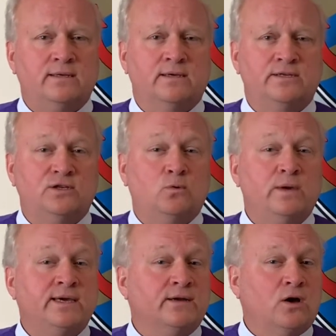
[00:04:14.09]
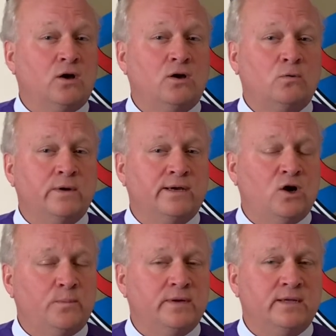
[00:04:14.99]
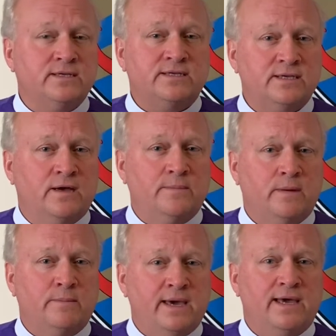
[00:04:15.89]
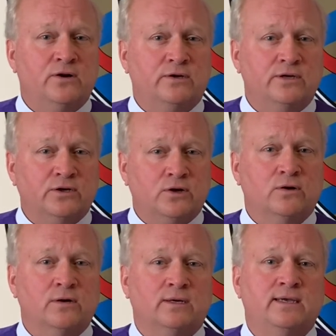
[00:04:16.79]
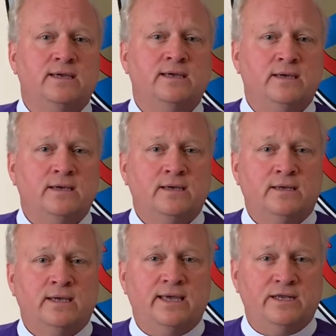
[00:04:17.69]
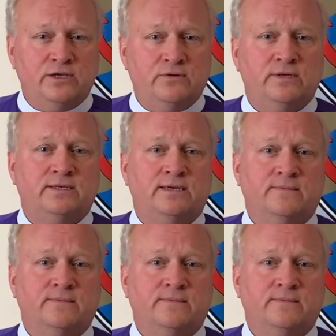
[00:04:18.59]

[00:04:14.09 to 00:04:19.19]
until we can all reopen in some manner concurrently and in unity.